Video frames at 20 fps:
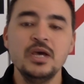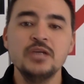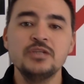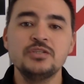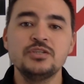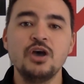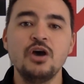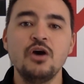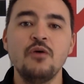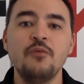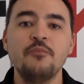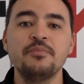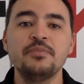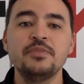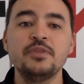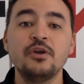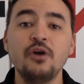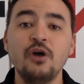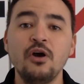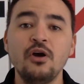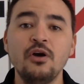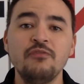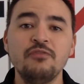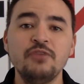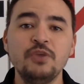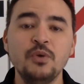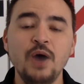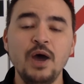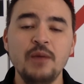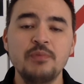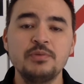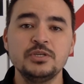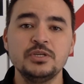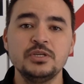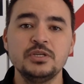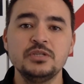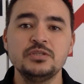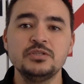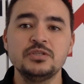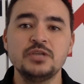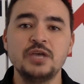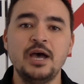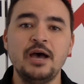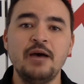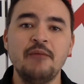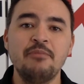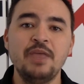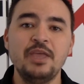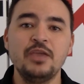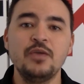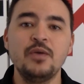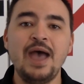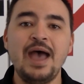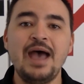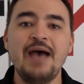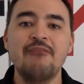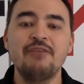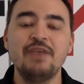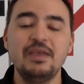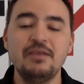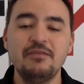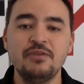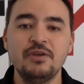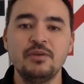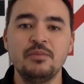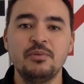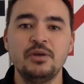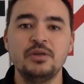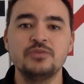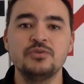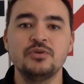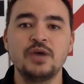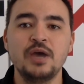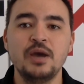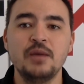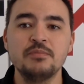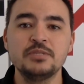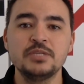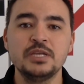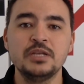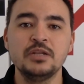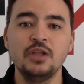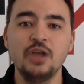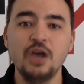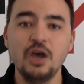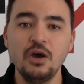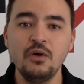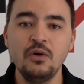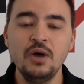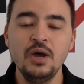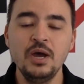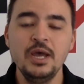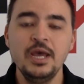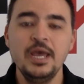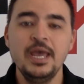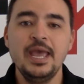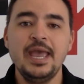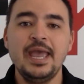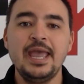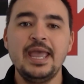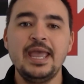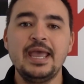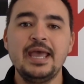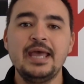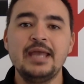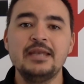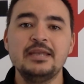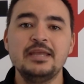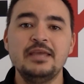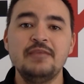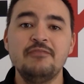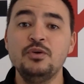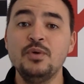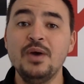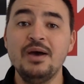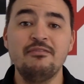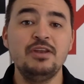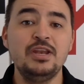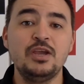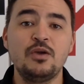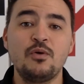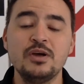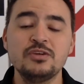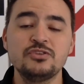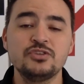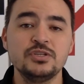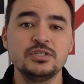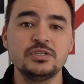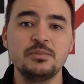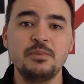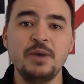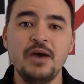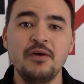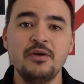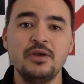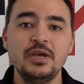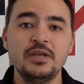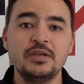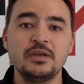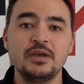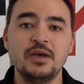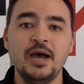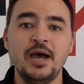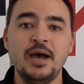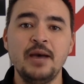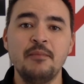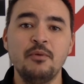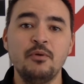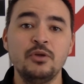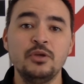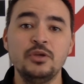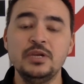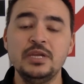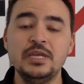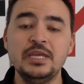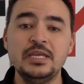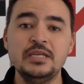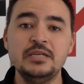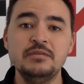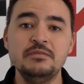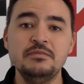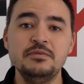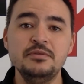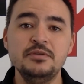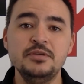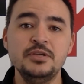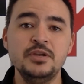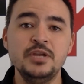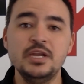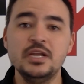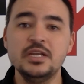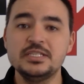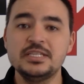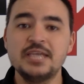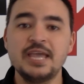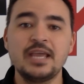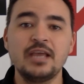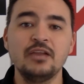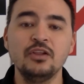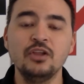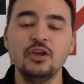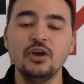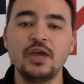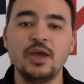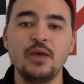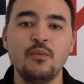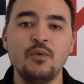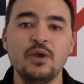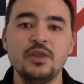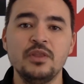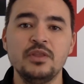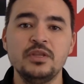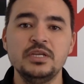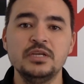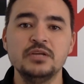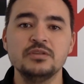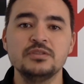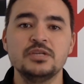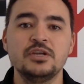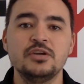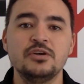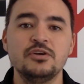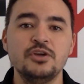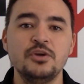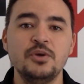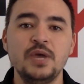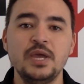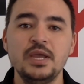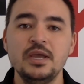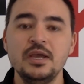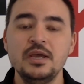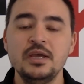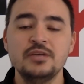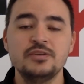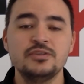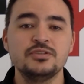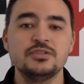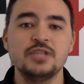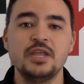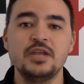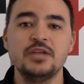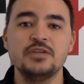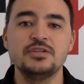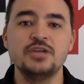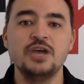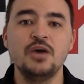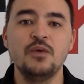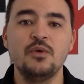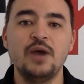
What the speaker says: So there are a few options that you have. It comes in low. And if you have any questions about it or you need a second look at one of the deals that you're doing, just let us know.